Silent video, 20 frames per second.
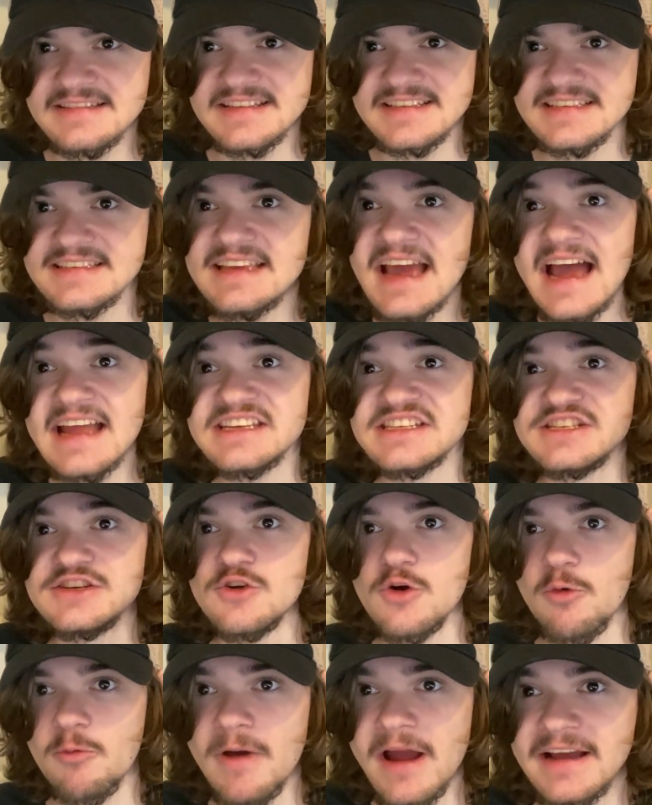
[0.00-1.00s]
a
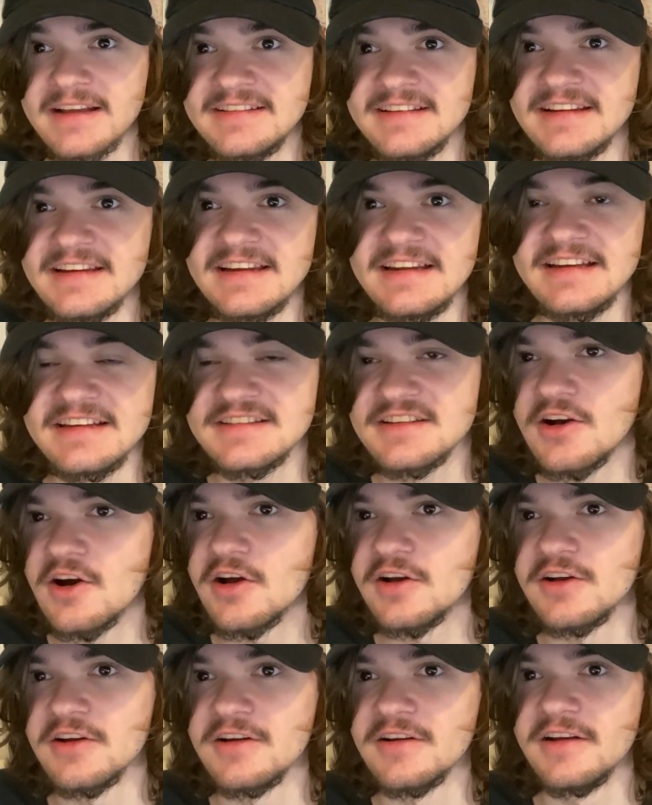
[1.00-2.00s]
statue erected in his
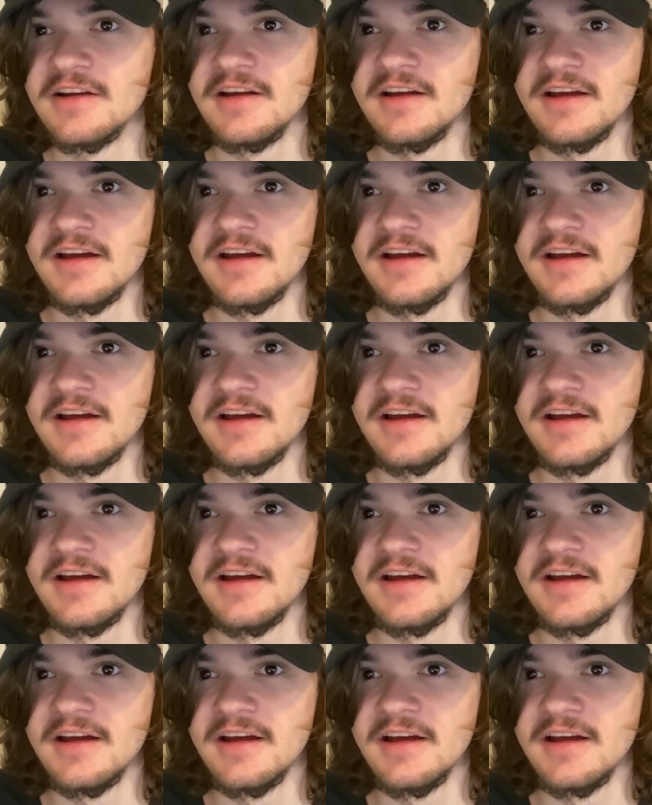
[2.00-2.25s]
honor.